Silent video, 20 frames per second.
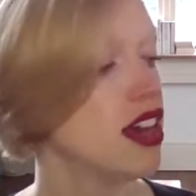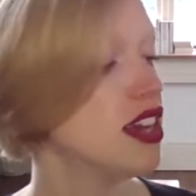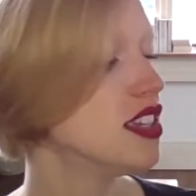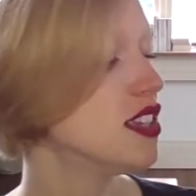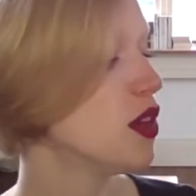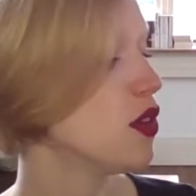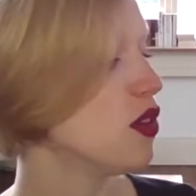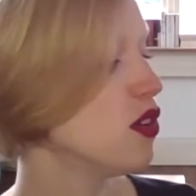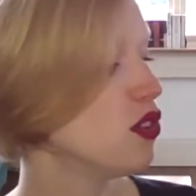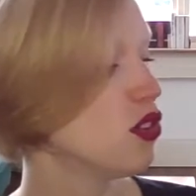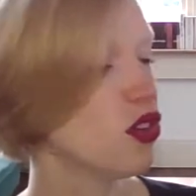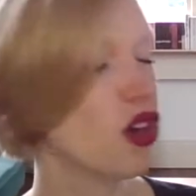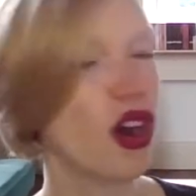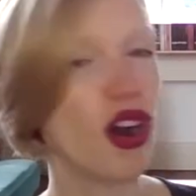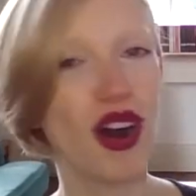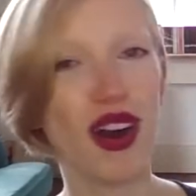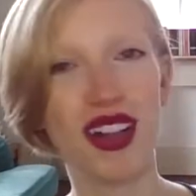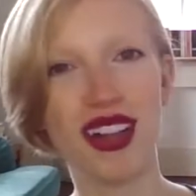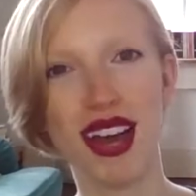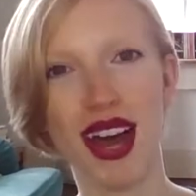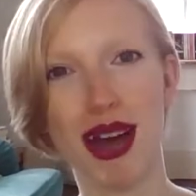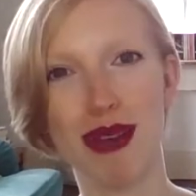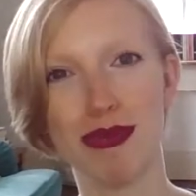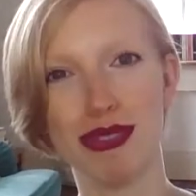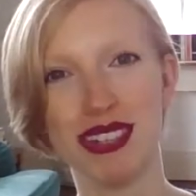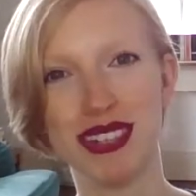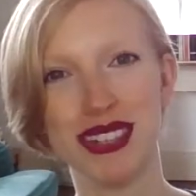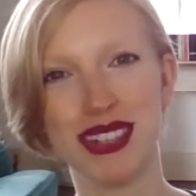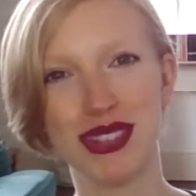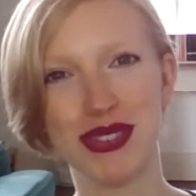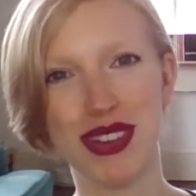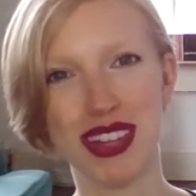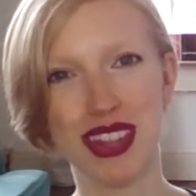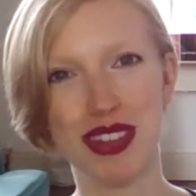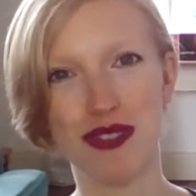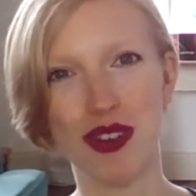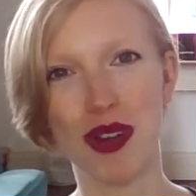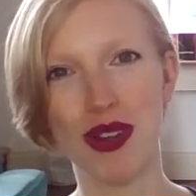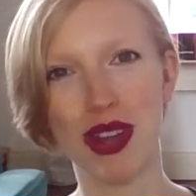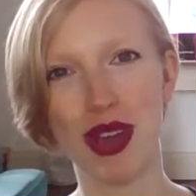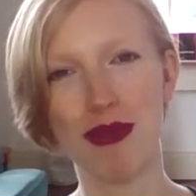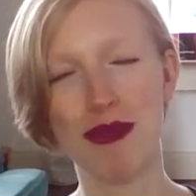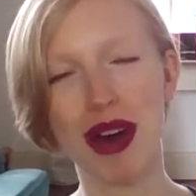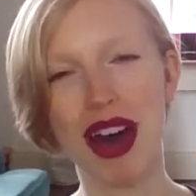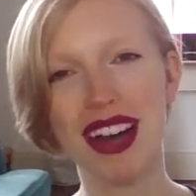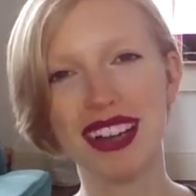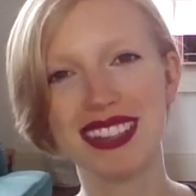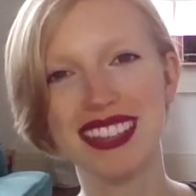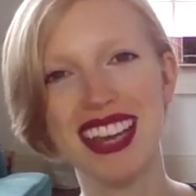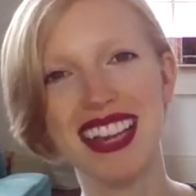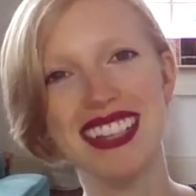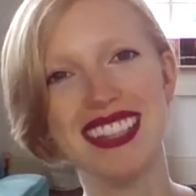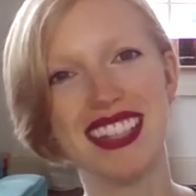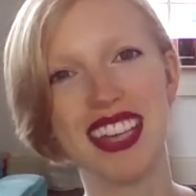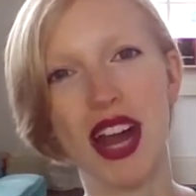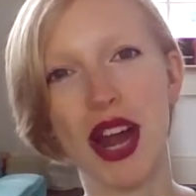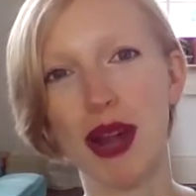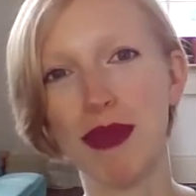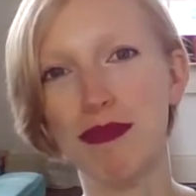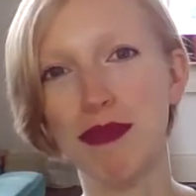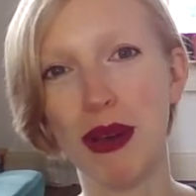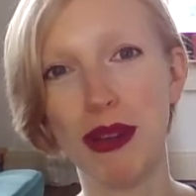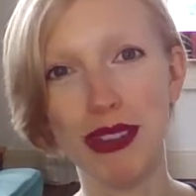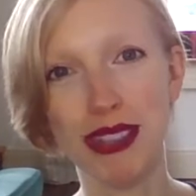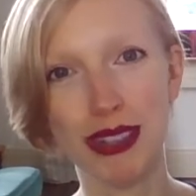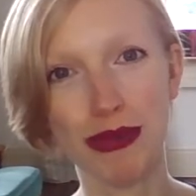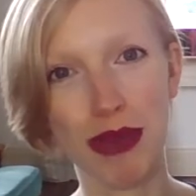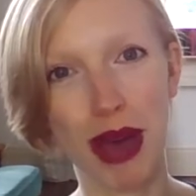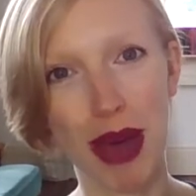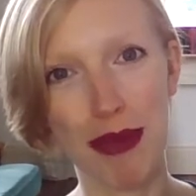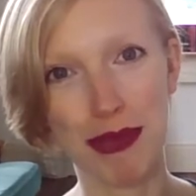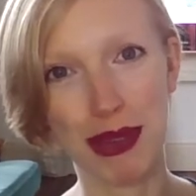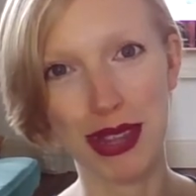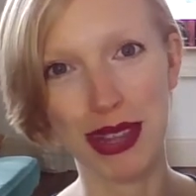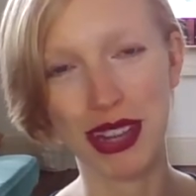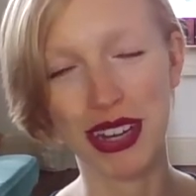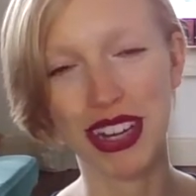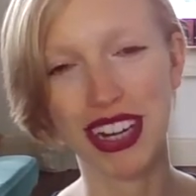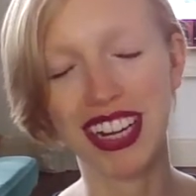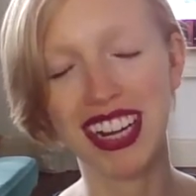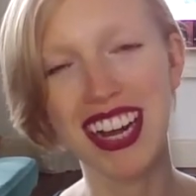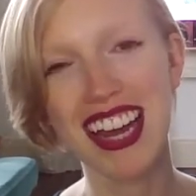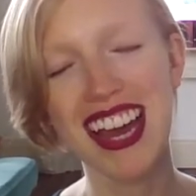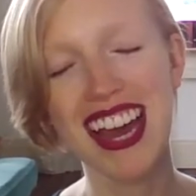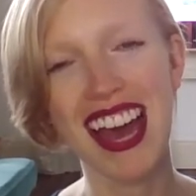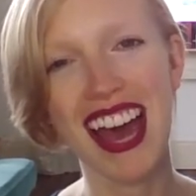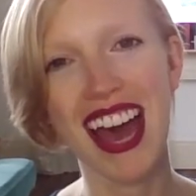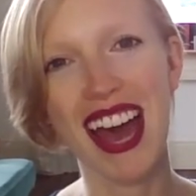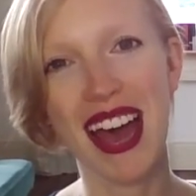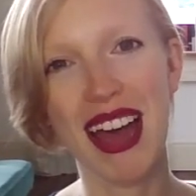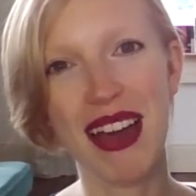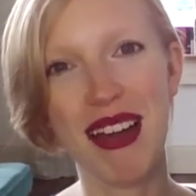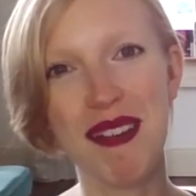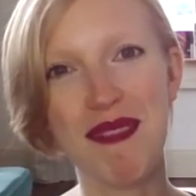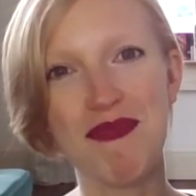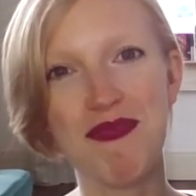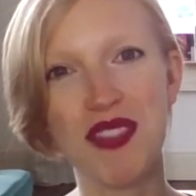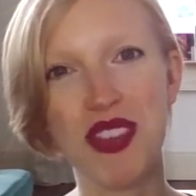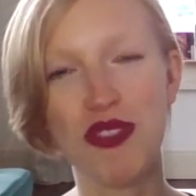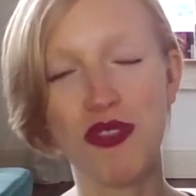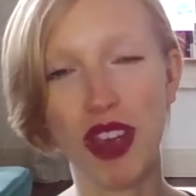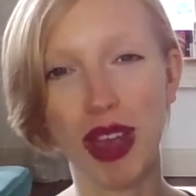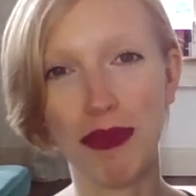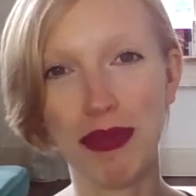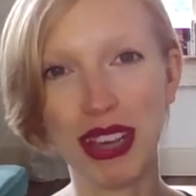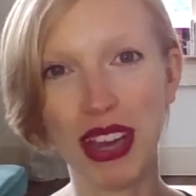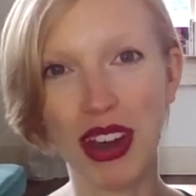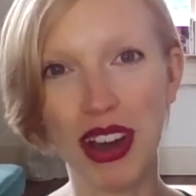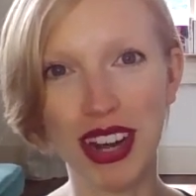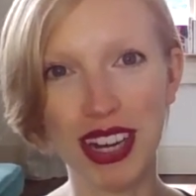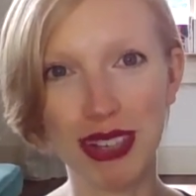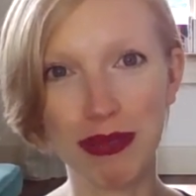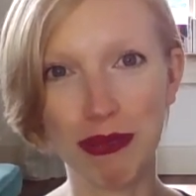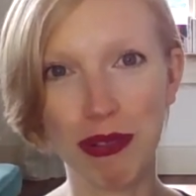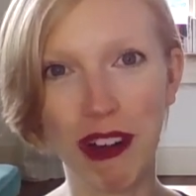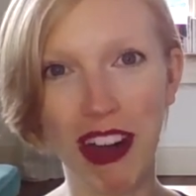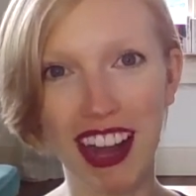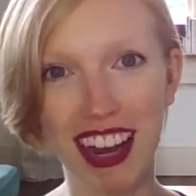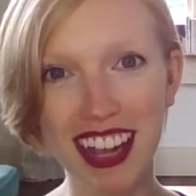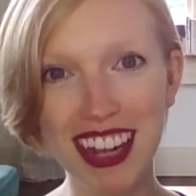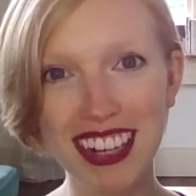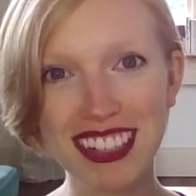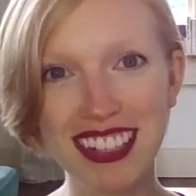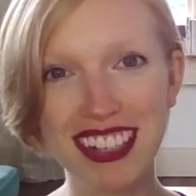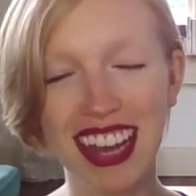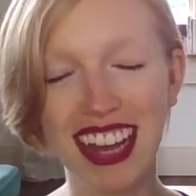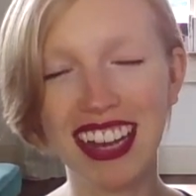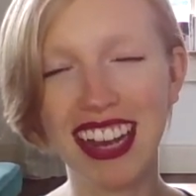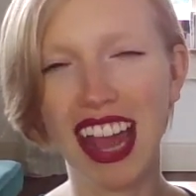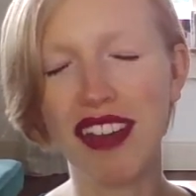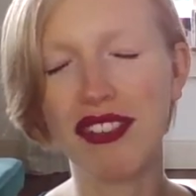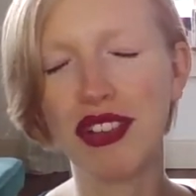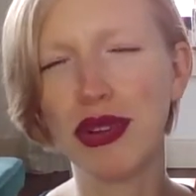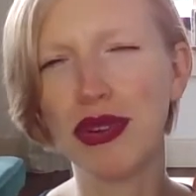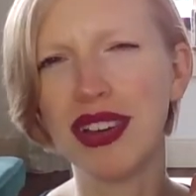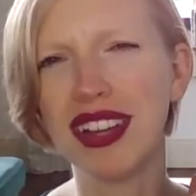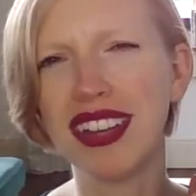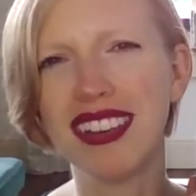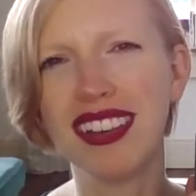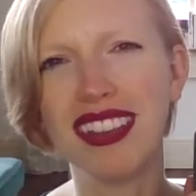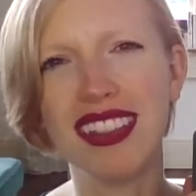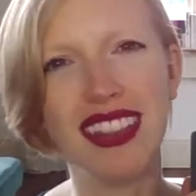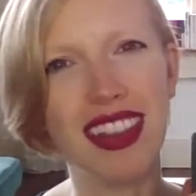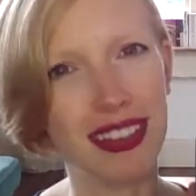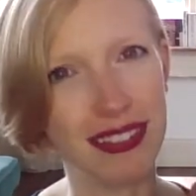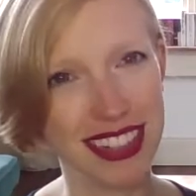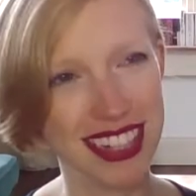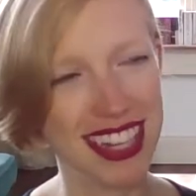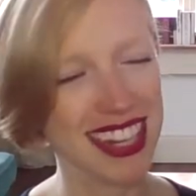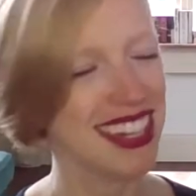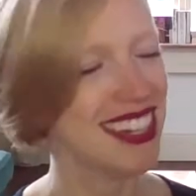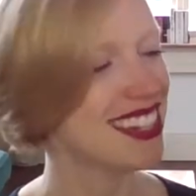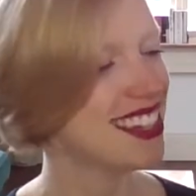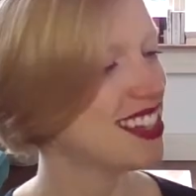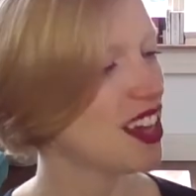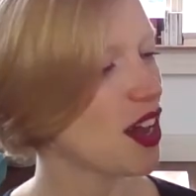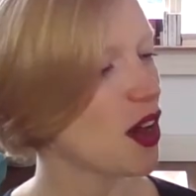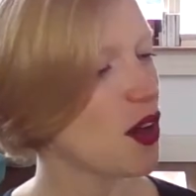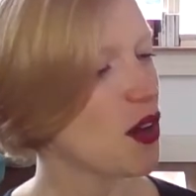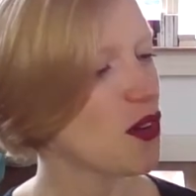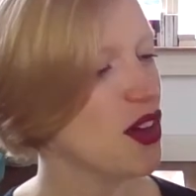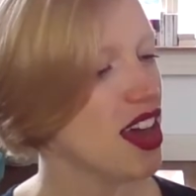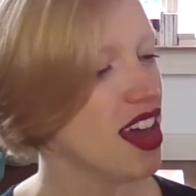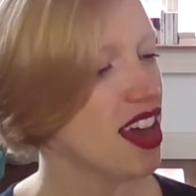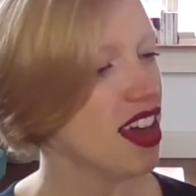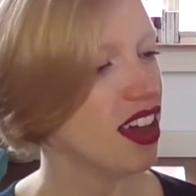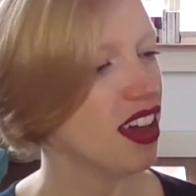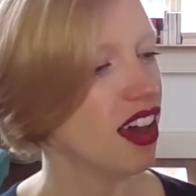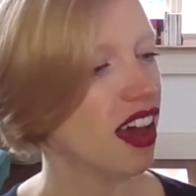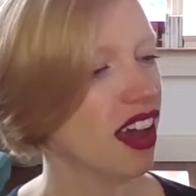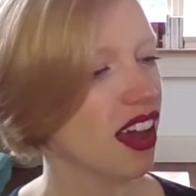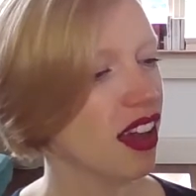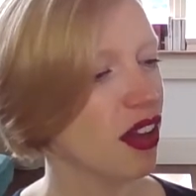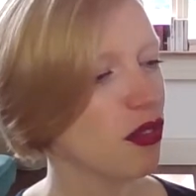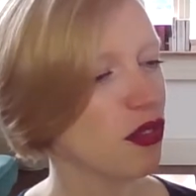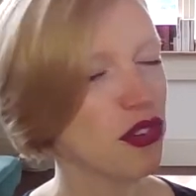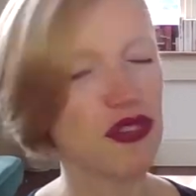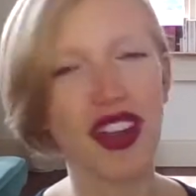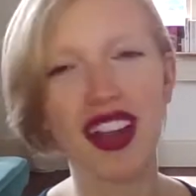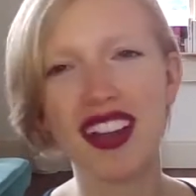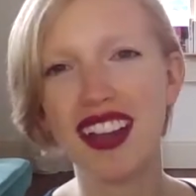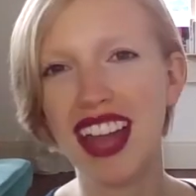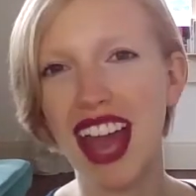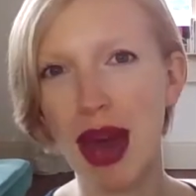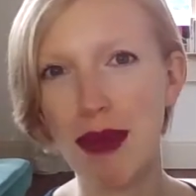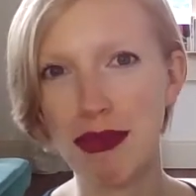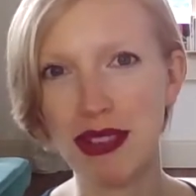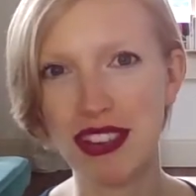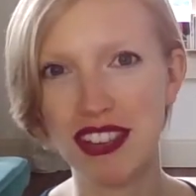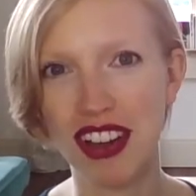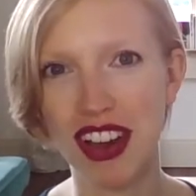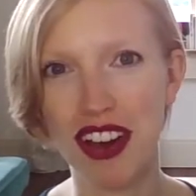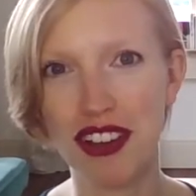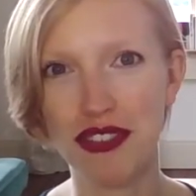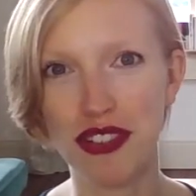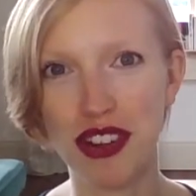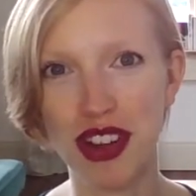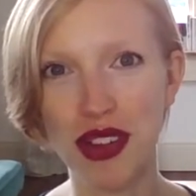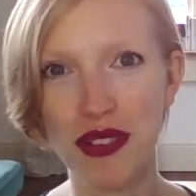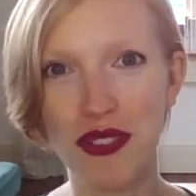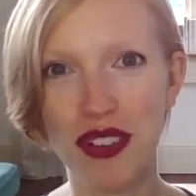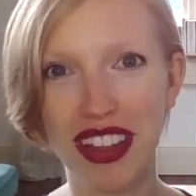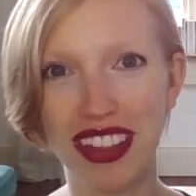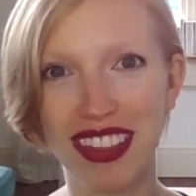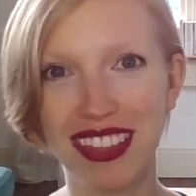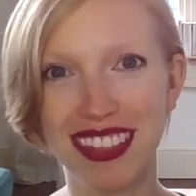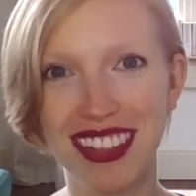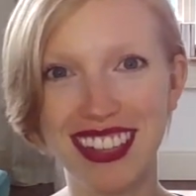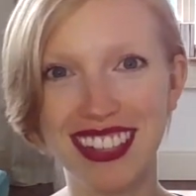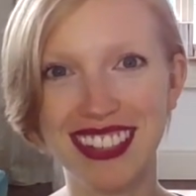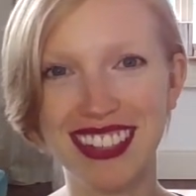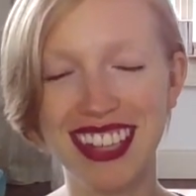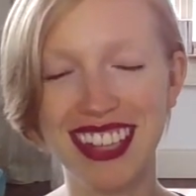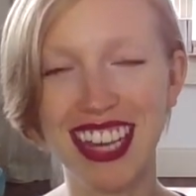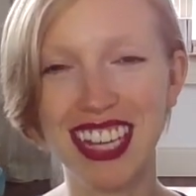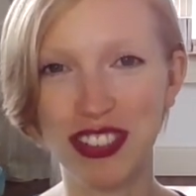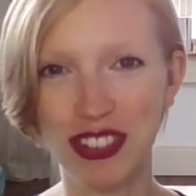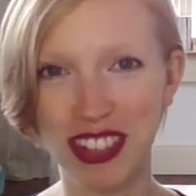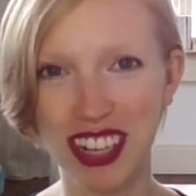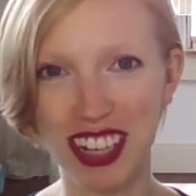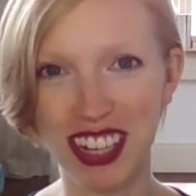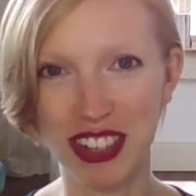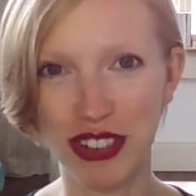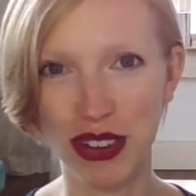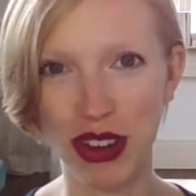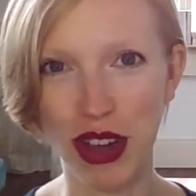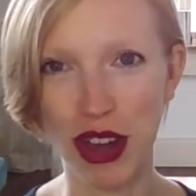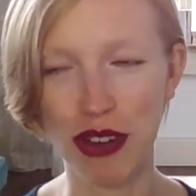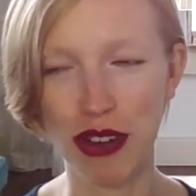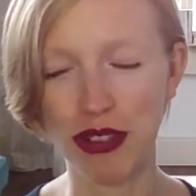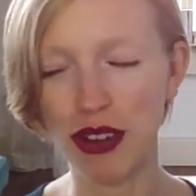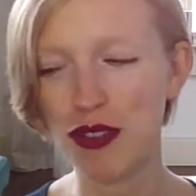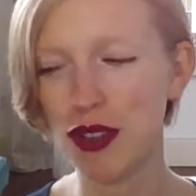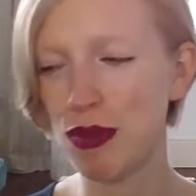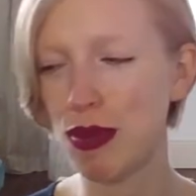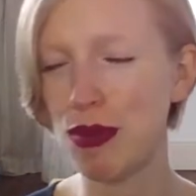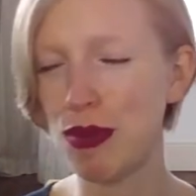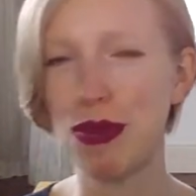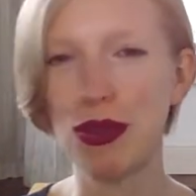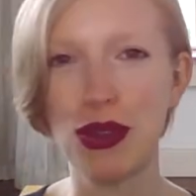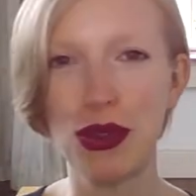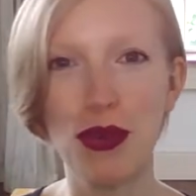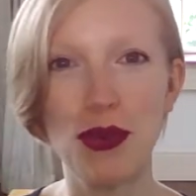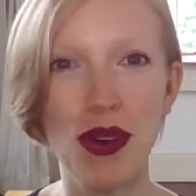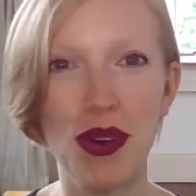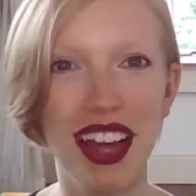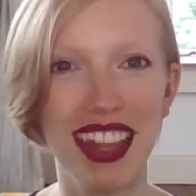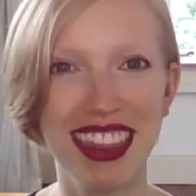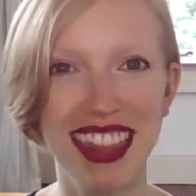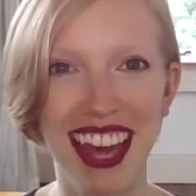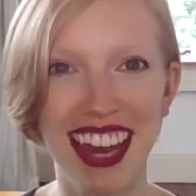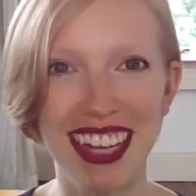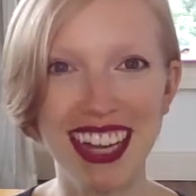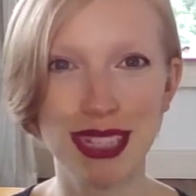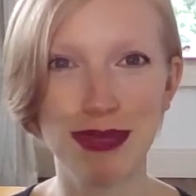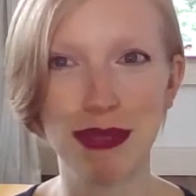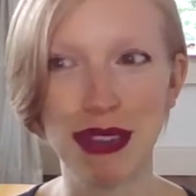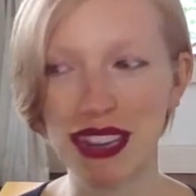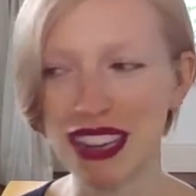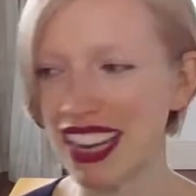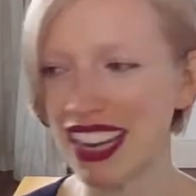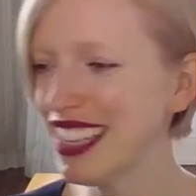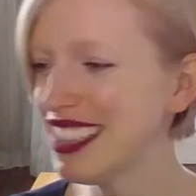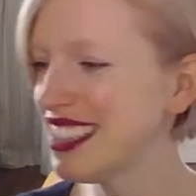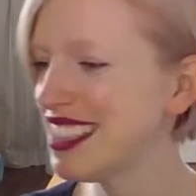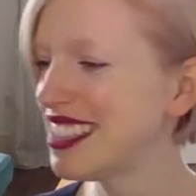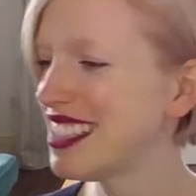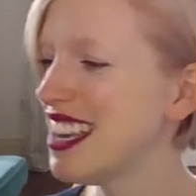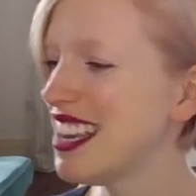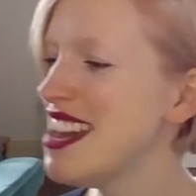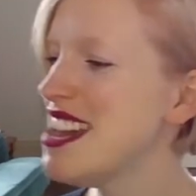So those are all options with the folio box. It's our most popular um, family art product and everyone loves it. So uh, we're very happy to offer it with this introductory offer for people who want that experience.